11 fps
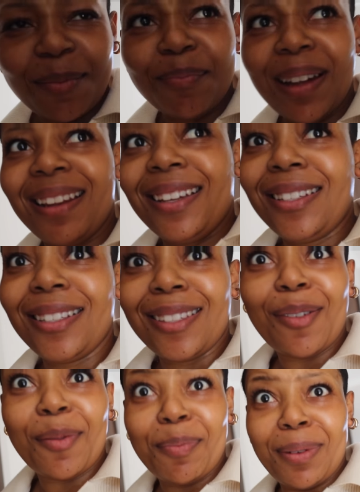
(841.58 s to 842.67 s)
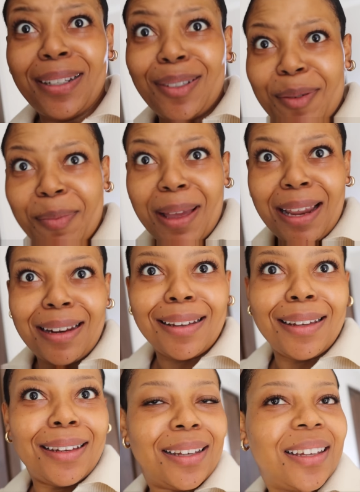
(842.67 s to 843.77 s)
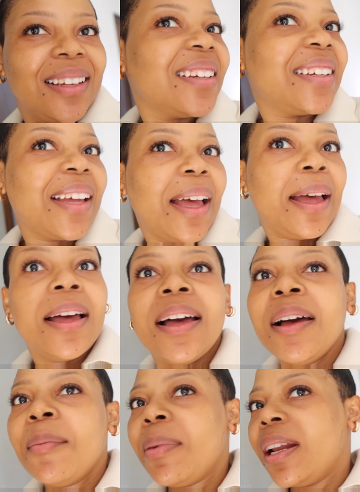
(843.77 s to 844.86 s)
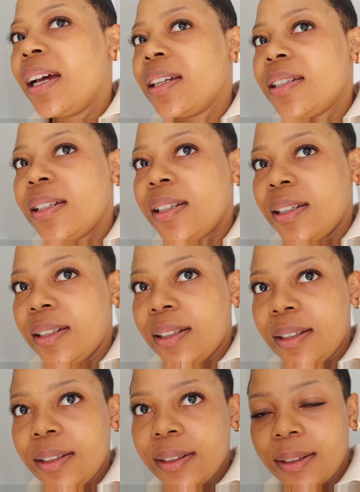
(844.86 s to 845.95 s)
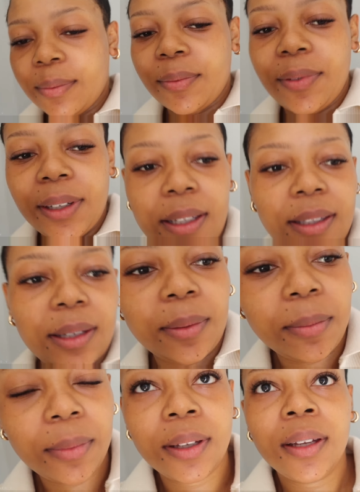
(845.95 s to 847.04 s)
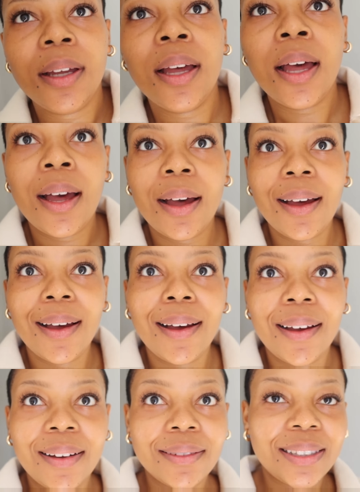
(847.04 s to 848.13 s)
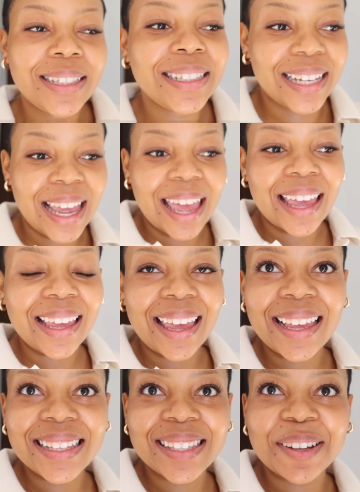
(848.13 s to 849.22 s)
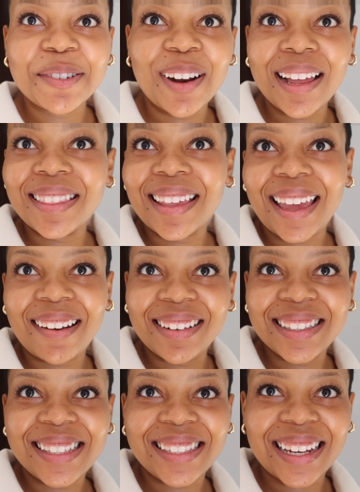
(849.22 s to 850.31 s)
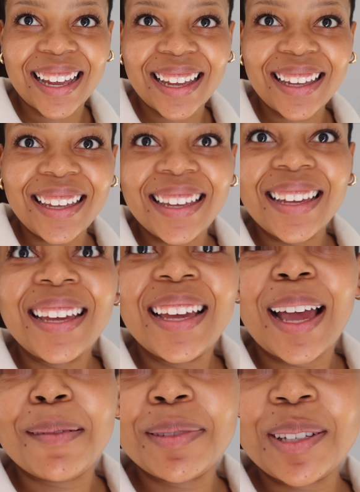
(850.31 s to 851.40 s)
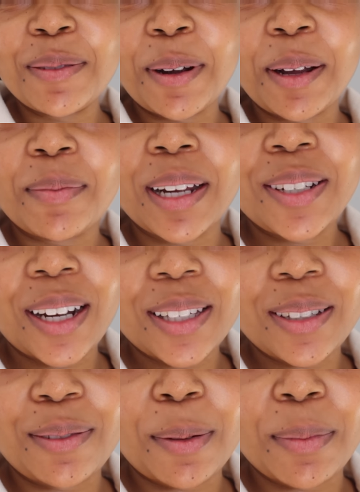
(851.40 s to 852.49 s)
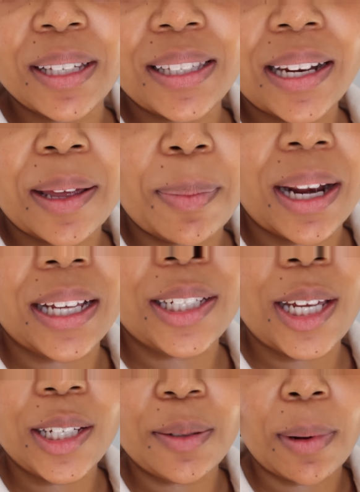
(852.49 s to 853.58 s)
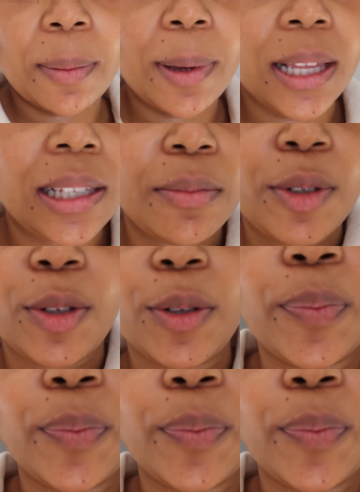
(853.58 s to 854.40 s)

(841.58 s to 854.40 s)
My lashes are a bit dramatic, but I'm feeling them. Today is run the errands day. I'm still wearing my tracksuit from yesterday, but I changed my pants. Let me show you.